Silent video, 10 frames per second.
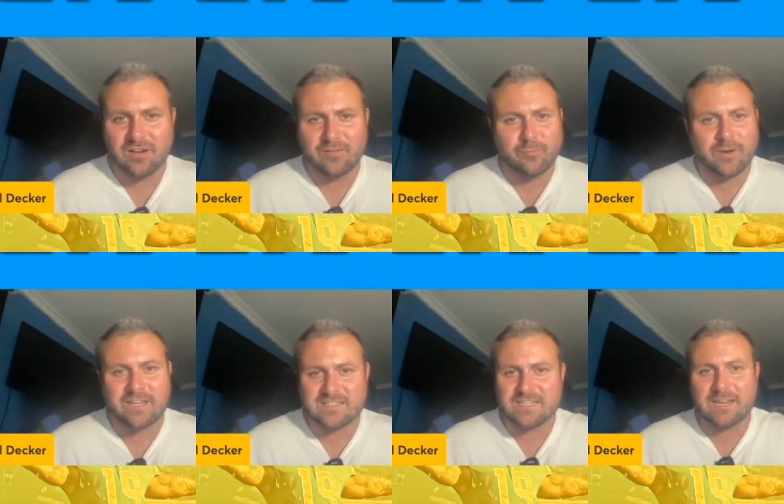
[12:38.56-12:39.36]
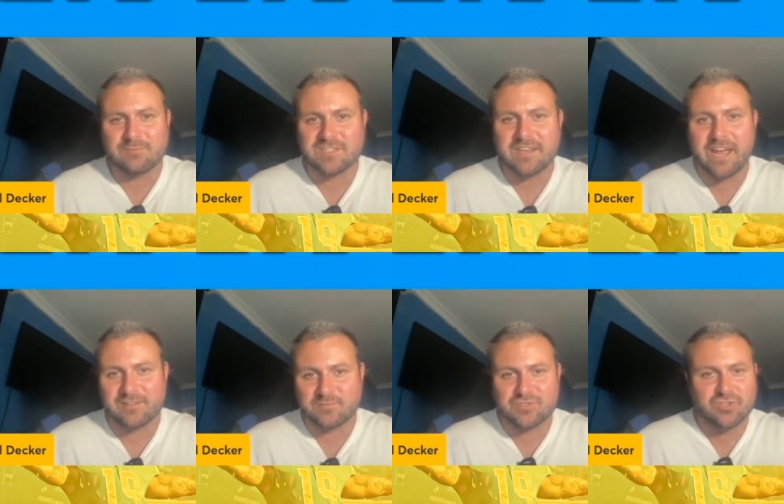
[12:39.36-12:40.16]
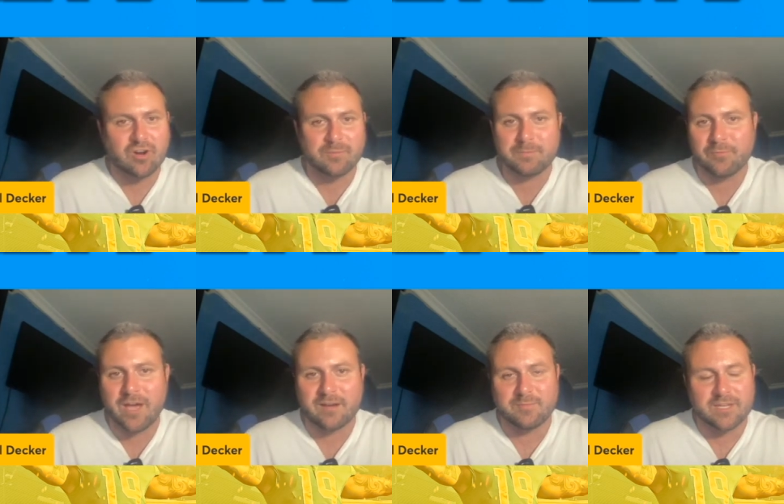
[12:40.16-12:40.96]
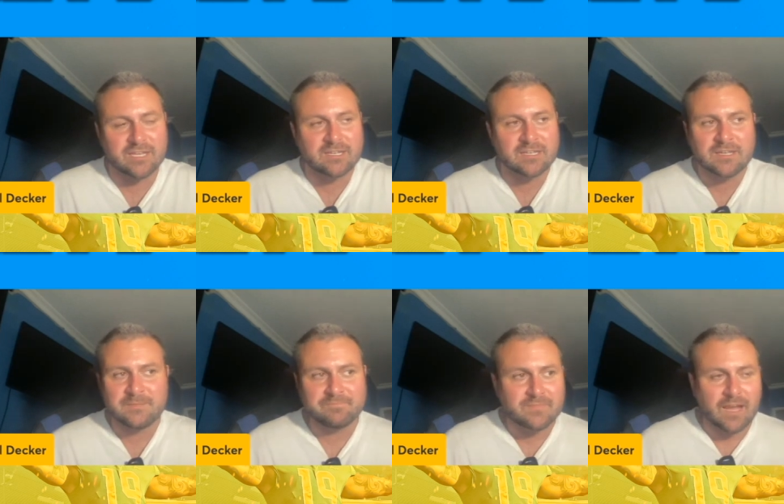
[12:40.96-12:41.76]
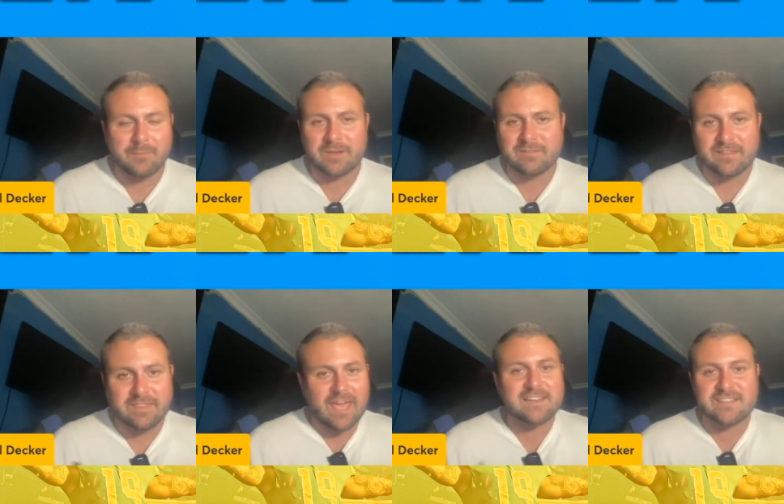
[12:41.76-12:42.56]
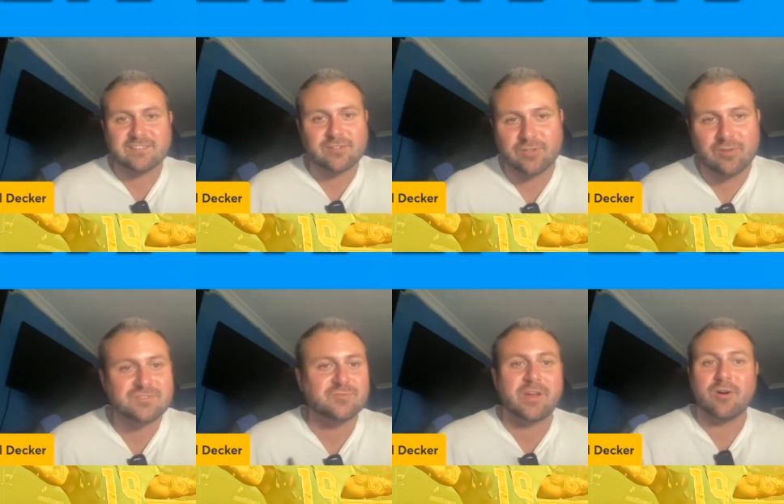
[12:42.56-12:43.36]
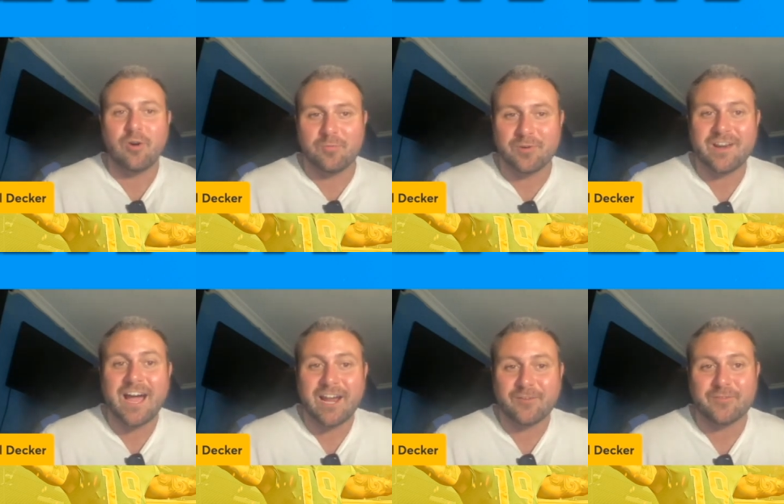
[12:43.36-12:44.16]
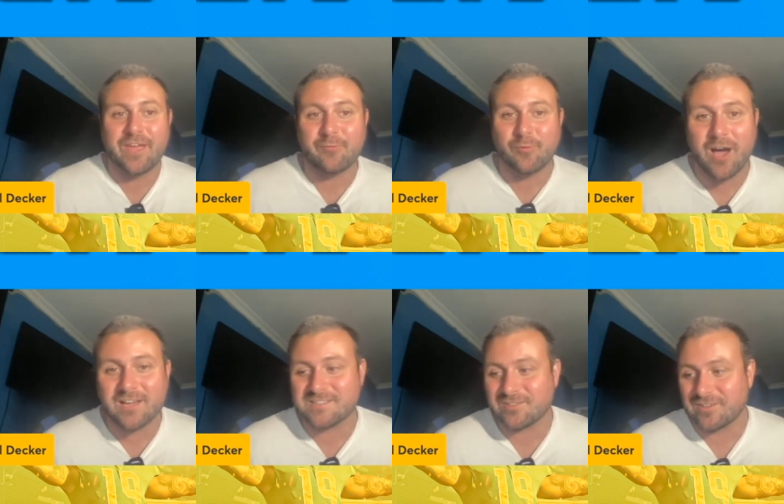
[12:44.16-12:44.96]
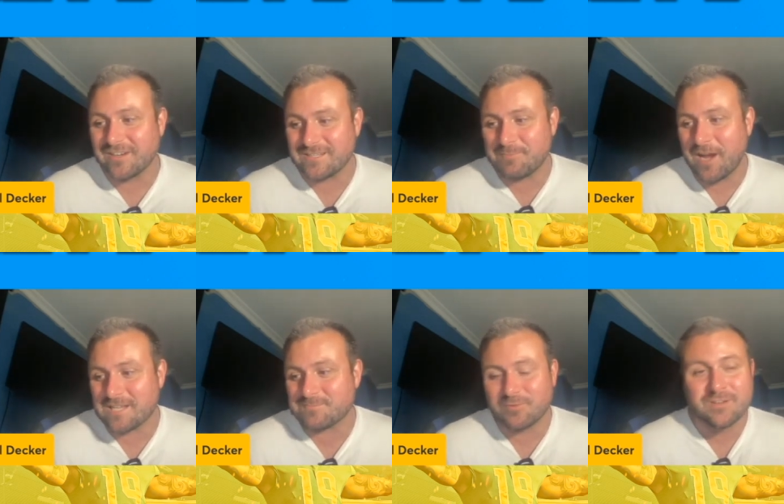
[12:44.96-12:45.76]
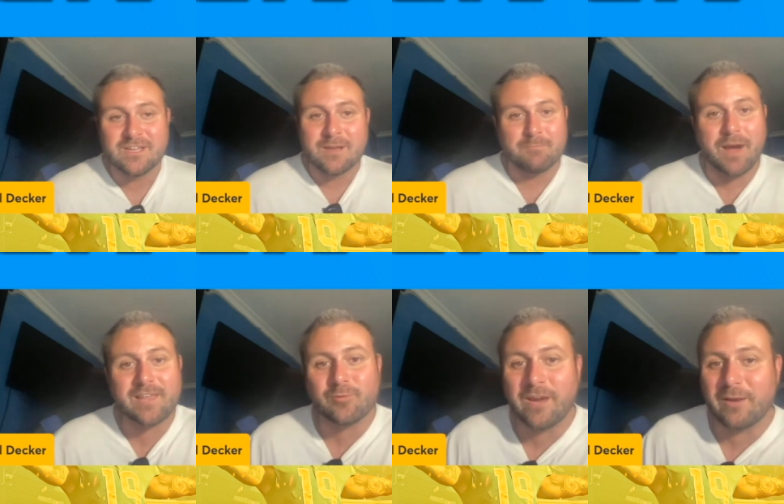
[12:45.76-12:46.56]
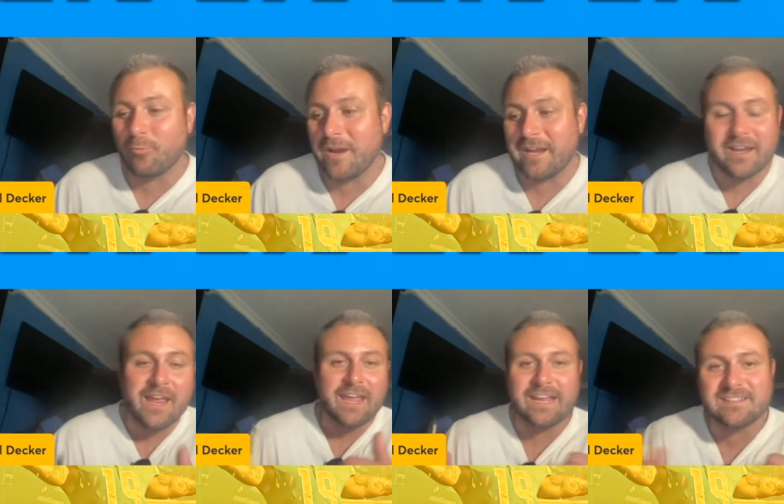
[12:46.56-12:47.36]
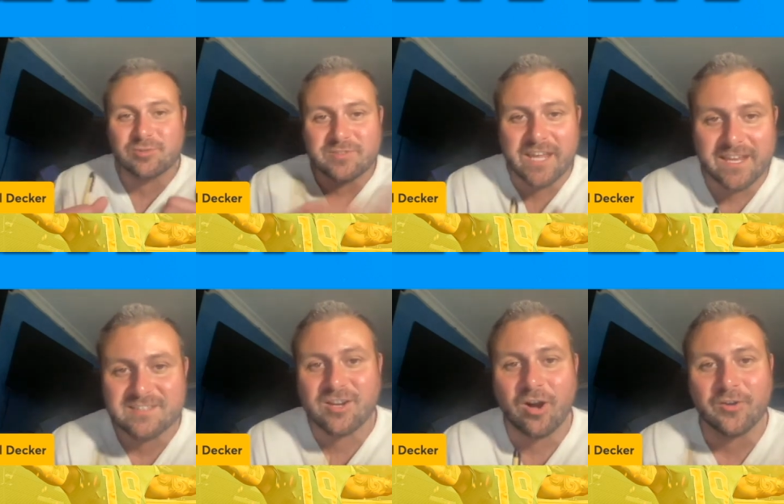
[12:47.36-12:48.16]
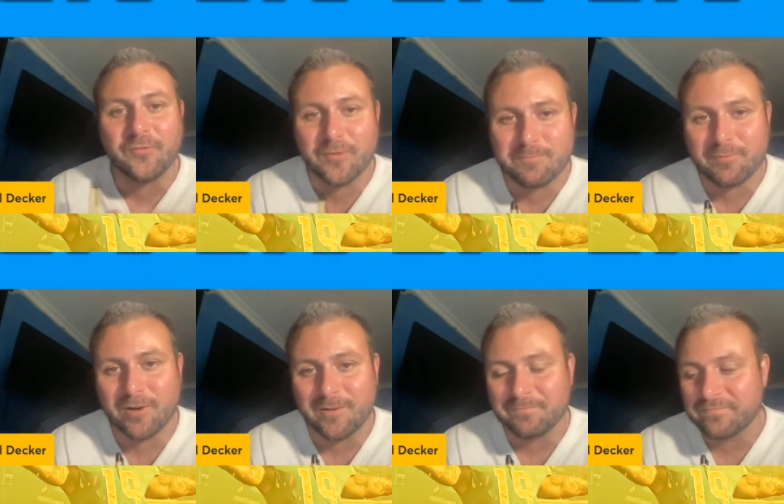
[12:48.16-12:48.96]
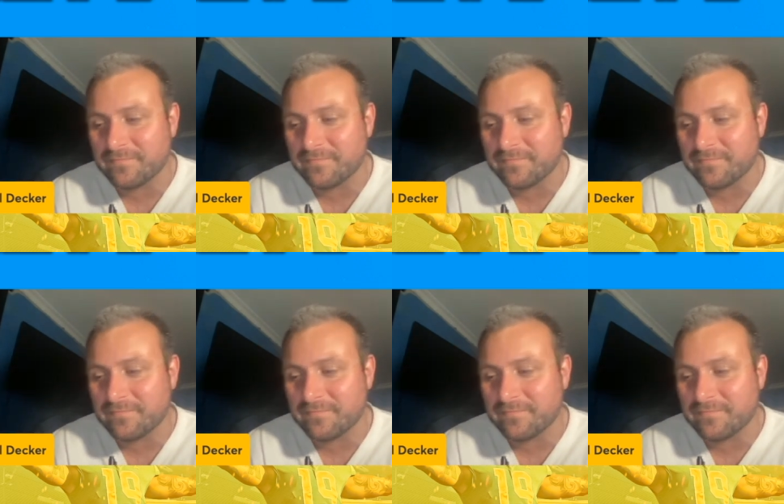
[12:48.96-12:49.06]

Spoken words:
of when his name was announced, when Jarman brought him in. I mean, that is as close to a home run hire for that roster as possible. Yeah. By the way, wait, in today's college football,